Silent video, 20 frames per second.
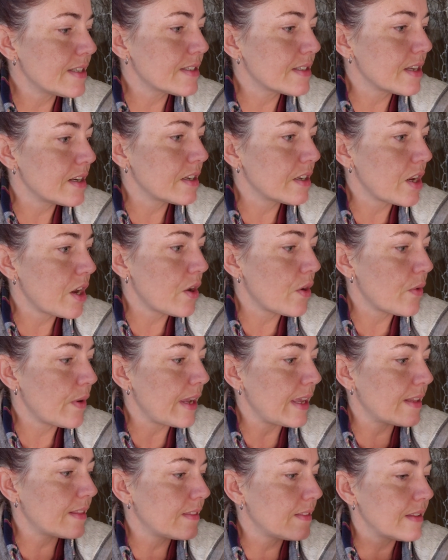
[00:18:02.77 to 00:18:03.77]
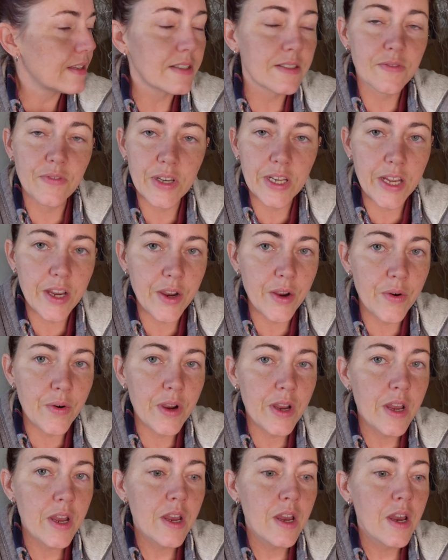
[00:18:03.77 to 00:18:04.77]
is going to go in this video
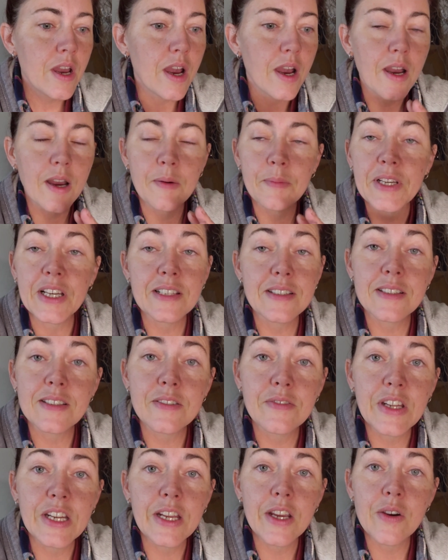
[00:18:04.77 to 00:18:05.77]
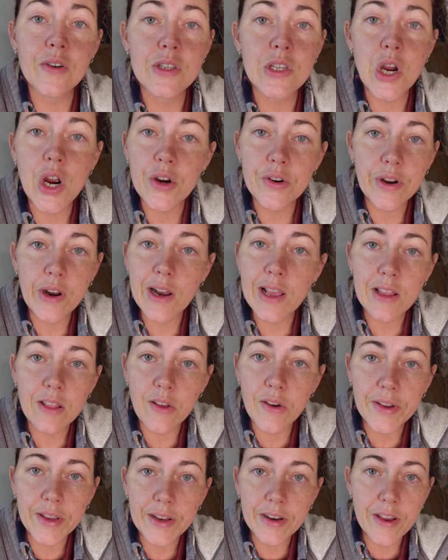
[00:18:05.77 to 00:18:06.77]
because this video is already
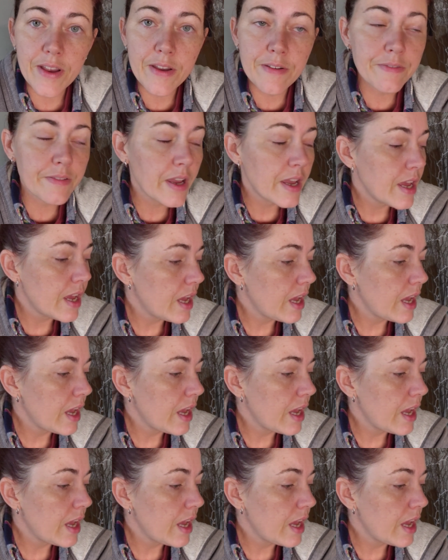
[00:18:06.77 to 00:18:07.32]
long enough.